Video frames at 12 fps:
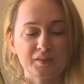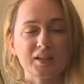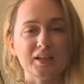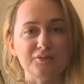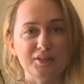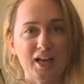
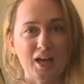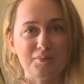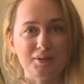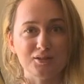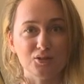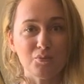If the
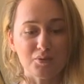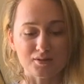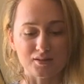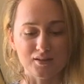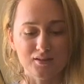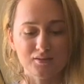habit is
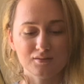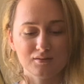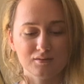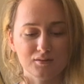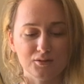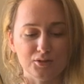opposite,
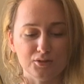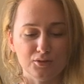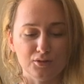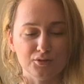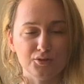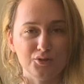you
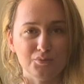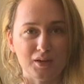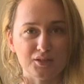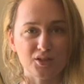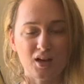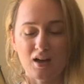turn too
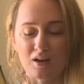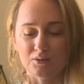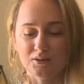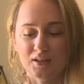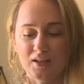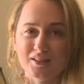much out,